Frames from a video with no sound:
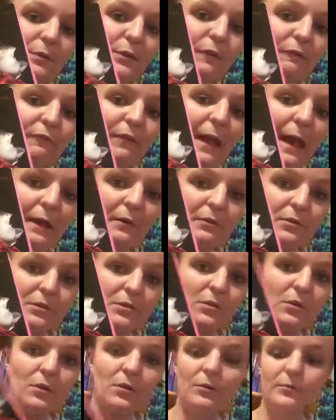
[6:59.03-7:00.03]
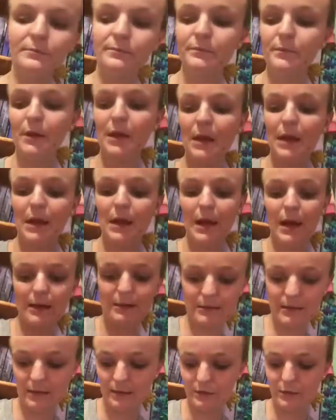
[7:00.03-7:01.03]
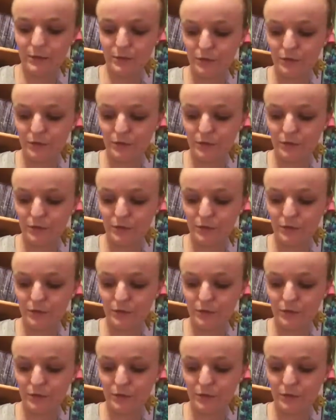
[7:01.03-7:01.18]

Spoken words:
with the flowers on them. I think they're